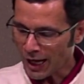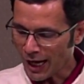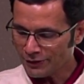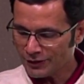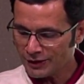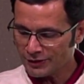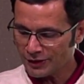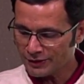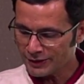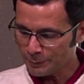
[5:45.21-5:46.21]
and there is
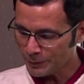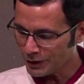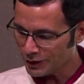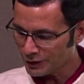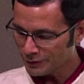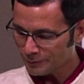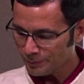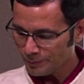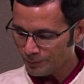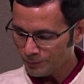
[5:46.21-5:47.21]
a receptor
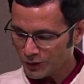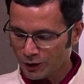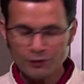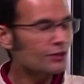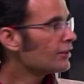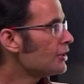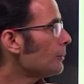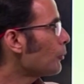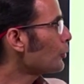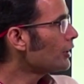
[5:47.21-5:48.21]
which is the
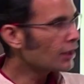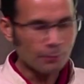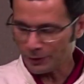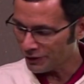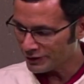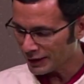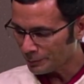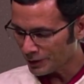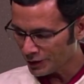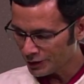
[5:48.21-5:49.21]
G protein coupled
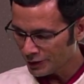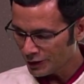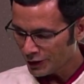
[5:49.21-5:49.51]
receptor.